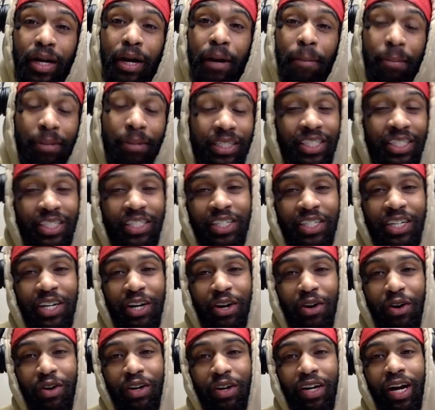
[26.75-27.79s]
please consider
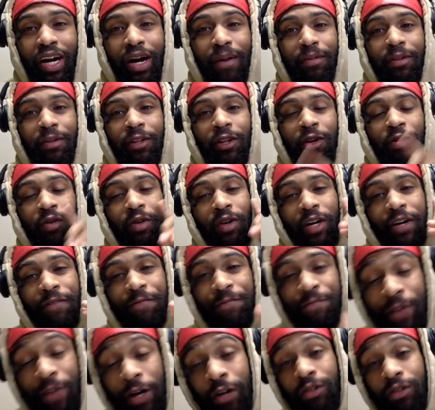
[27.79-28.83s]
going down below at
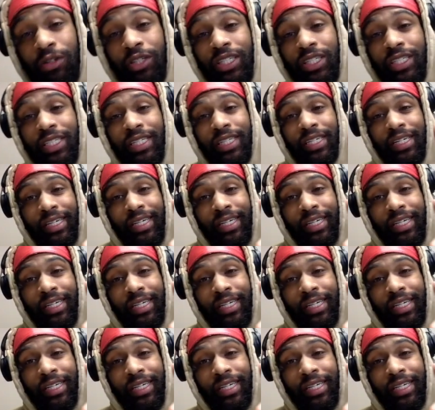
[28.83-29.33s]
first,